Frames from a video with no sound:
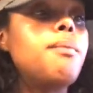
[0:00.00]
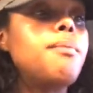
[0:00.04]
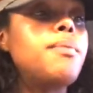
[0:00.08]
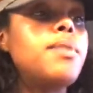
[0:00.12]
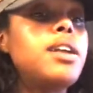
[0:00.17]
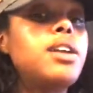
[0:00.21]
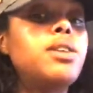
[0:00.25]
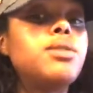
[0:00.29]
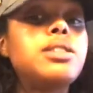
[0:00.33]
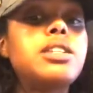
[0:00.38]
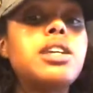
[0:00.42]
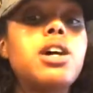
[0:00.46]

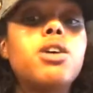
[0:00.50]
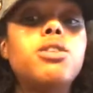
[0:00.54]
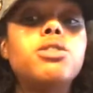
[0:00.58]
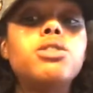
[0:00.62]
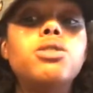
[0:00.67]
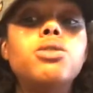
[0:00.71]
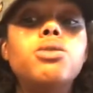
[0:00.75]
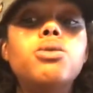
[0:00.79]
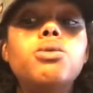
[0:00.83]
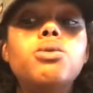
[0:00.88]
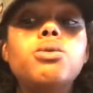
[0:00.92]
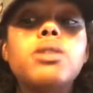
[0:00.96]
It'll tell
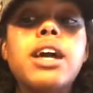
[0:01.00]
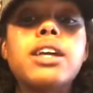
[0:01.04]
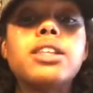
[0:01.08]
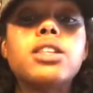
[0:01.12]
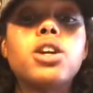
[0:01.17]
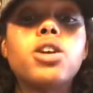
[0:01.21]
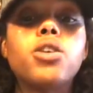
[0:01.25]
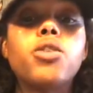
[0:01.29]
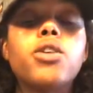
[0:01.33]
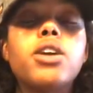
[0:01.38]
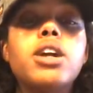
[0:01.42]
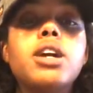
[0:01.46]
you like
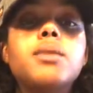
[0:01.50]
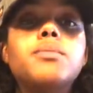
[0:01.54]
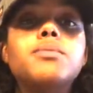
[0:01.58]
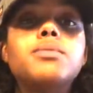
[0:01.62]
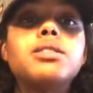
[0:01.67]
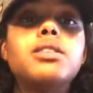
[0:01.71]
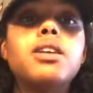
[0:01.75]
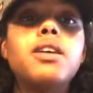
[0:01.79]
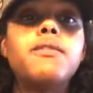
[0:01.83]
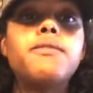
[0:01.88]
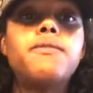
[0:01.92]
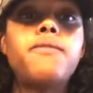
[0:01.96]
the
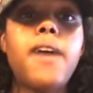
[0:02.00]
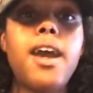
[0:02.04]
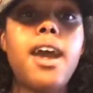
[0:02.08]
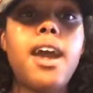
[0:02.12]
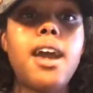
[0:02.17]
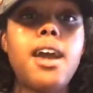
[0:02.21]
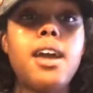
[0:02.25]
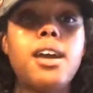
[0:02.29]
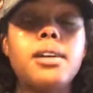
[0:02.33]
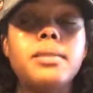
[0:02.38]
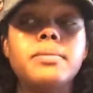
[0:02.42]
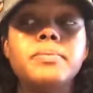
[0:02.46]
grams of
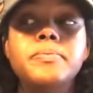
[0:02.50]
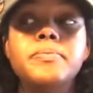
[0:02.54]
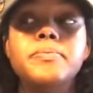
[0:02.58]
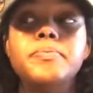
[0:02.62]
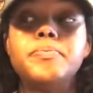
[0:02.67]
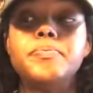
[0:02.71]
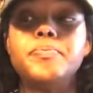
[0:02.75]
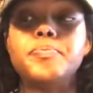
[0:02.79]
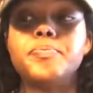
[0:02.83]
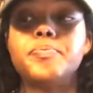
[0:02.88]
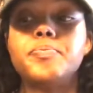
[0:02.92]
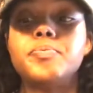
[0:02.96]
fat
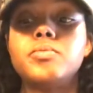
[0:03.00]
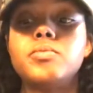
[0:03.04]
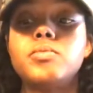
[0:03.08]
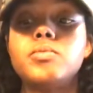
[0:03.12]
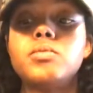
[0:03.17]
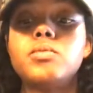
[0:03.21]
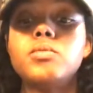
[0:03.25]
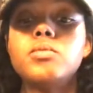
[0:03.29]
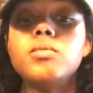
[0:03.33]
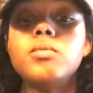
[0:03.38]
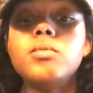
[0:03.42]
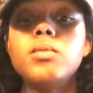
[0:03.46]

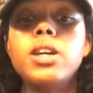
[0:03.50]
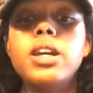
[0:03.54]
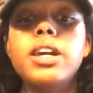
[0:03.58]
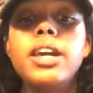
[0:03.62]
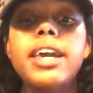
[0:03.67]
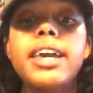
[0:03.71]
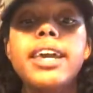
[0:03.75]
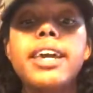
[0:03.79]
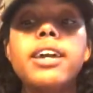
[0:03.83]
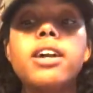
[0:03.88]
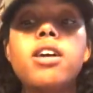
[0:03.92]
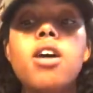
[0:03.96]

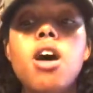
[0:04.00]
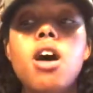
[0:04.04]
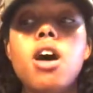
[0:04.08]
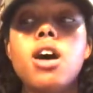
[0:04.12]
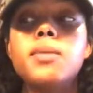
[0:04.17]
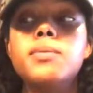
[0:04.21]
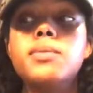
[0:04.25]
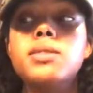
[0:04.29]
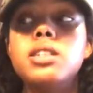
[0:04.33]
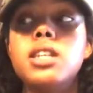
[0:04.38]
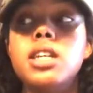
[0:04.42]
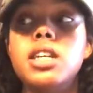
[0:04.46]
and
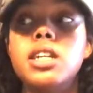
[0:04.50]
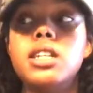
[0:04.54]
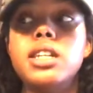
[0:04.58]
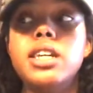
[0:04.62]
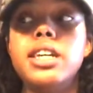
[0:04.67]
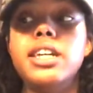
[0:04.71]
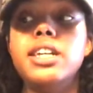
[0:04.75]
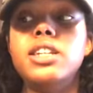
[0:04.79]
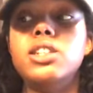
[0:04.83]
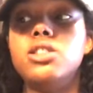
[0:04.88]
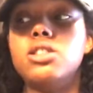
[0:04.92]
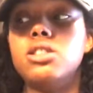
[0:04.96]
carbs in
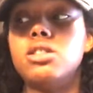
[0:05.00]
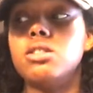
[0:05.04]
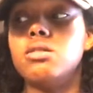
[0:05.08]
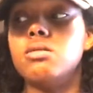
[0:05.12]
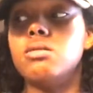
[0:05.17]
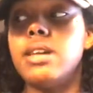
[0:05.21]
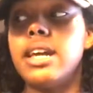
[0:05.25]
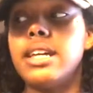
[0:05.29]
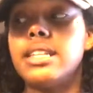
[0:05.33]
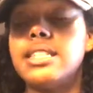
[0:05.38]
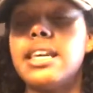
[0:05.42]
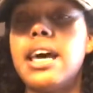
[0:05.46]
each
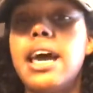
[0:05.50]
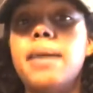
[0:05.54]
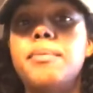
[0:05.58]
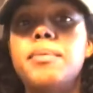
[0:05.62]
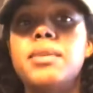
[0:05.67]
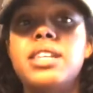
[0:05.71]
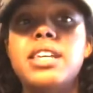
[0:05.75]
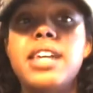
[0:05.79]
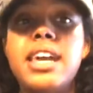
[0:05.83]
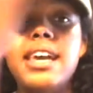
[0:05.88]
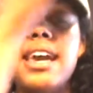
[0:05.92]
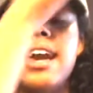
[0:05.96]
like type,
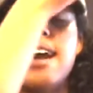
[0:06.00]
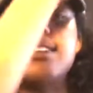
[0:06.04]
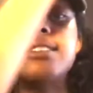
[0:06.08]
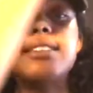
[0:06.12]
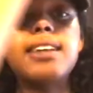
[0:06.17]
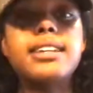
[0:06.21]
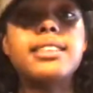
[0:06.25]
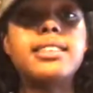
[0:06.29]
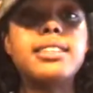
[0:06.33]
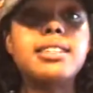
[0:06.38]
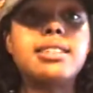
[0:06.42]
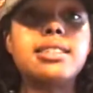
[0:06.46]
and it has
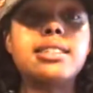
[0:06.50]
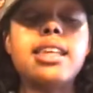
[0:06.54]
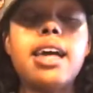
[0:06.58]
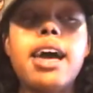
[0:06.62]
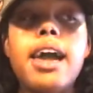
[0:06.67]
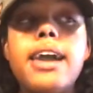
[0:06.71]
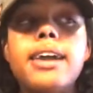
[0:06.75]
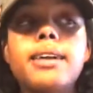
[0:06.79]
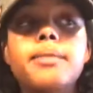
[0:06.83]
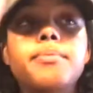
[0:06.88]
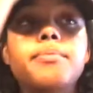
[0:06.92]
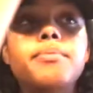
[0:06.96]
like this
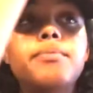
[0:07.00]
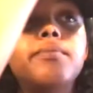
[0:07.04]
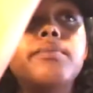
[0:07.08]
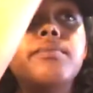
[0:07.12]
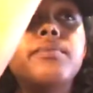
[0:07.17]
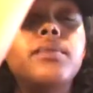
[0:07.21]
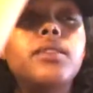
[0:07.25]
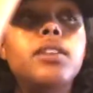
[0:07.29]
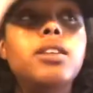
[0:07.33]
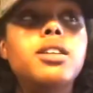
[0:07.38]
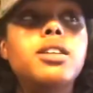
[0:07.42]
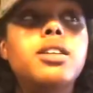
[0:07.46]
like
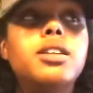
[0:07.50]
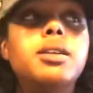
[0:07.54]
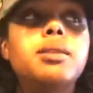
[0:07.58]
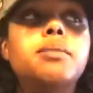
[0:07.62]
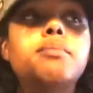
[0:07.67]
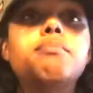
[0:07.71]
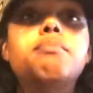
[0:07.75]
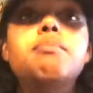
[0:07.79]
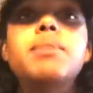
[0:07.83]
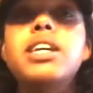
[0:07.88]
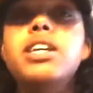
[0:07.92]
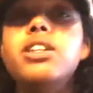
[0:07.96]

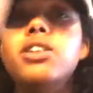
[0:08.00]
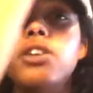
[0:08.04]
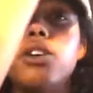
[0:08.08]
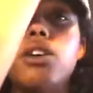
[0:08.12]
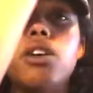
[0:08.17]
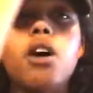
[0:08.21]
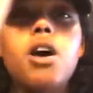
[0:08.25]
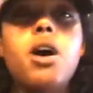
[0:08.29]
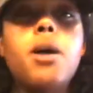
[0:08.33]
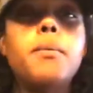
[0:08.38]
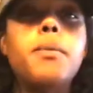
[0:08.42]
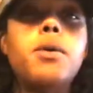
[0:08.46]

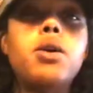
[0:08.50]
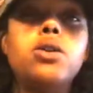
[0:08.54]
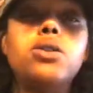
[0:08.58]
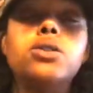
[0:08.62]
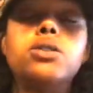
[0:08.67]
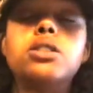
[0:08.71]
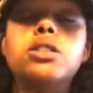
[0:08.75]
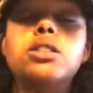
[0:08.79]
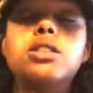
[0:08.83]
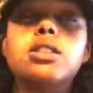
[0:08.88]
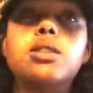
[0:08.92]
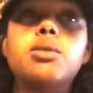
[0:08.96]
meter
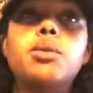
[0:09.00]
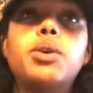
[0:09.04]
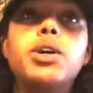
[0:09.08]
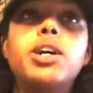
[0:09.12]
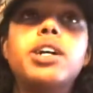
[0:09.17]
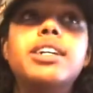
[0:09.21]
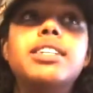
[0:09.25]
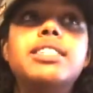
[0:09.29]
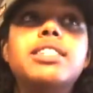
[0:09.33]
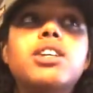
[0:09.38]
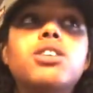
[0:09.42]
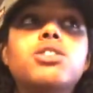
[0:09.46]
almost,
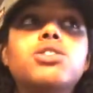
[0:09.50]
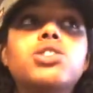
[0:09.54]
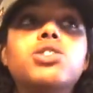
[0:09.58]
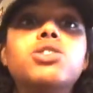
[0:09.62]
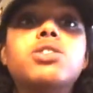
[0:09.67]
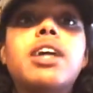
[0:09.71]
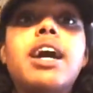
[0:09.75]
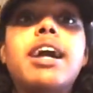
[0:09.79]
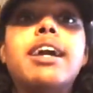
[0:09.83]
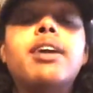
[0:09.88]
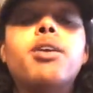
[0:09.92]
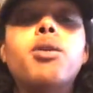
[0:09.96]
where it tells
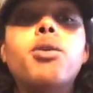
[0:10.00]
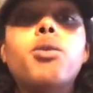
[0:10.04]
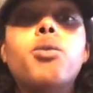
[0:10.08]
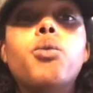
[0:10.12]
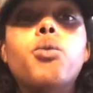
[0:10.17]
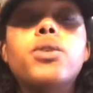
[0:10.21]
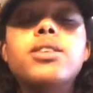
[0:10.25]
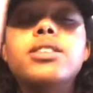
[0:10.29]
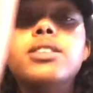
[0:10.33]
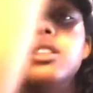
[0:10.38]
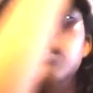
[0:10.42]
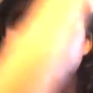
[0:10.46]
you like
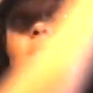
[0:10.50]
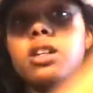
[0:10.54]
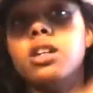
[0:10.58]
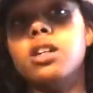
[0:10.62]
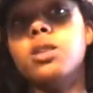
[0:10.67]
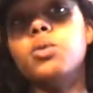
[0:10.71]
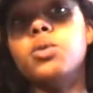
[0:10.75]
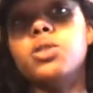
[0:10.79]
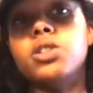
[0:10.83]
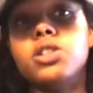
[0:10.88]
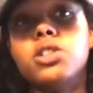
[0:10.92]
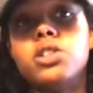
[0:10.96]
what's
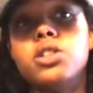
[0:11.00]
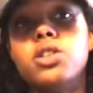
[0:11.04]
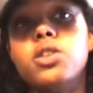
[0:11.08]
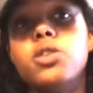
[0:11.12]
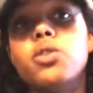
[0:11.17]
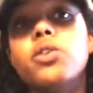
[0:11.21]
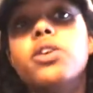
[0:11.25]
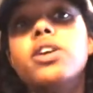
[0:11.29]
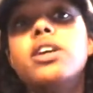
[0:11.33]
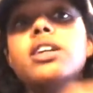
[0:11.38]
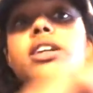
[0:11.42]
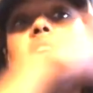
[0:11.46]
good, which is the
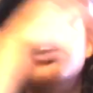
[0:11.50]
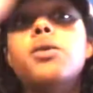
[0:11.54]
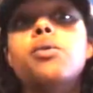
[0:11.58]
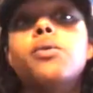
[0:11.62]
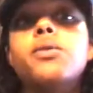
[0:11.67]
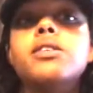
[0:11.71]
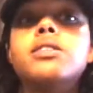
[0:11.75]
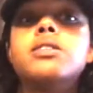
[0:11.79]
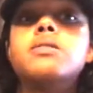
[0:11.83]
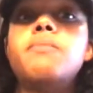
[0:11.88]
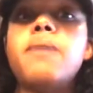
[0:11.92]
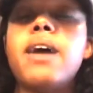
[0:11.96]
green, and
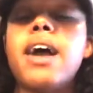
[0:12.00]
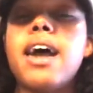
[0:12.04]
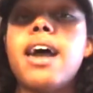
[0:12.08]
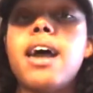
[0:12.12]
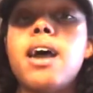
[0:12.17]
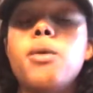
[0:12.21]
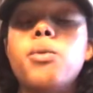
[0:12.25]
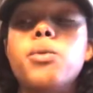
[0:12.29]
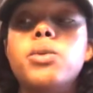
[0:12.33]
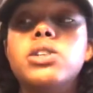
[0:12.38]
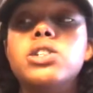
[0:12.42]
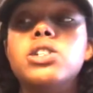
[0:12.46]
what's
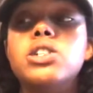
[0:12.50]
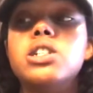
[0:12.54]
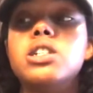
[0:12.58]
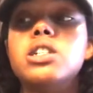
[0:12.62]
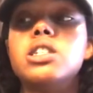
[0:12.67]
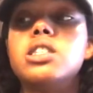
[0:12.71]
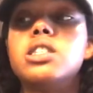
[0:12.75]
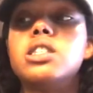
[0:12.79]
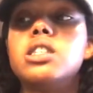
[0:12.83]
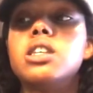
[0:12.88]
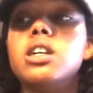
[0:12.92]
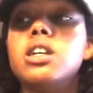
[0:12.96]
bad, which
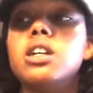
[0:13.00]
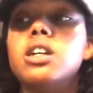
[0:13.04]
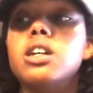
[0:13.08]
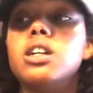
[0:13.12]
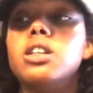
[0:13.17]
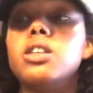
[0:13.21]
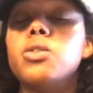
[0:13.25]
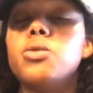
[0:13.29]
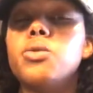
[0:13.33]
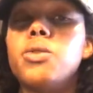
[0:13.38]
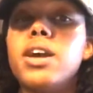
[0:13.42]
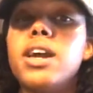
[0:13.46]
is
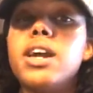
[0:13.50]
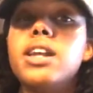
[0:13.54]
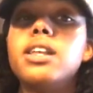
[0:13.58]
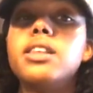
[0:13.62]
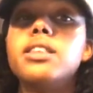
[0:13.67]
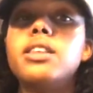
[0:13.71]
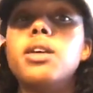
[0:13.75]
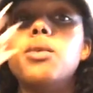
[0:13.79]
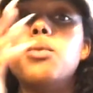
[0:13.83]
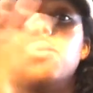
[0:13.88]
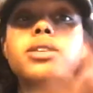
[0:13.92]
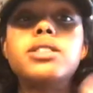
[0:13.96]
the red,
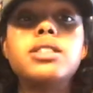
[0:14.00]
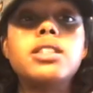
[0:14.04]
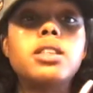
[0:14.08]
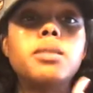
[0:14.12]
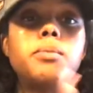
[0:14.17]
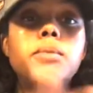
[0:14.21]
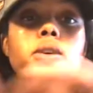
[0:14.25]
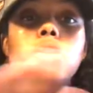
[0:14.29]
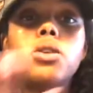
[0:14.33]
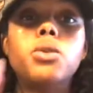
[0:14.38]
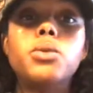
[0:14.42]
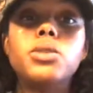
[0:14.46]
and then what's in
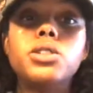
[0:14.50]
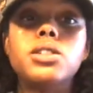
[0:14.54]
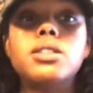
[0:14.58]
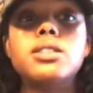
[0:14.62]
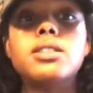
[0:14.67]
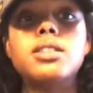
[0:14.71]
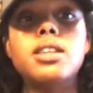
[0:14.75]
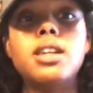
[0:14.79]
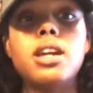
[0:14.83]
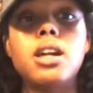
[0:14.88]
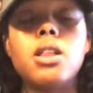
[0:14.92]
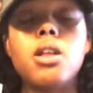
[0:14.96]
the middle, which
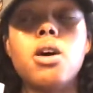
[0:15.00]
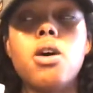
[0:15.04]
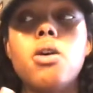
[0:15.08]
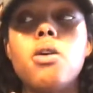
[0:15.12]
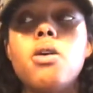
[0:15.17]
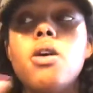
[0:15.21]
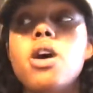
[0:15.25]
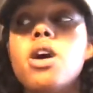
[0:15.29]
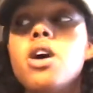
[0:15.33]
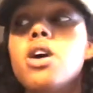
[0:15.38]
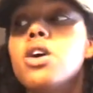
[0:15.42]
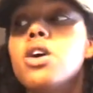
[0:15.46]
is the yellow.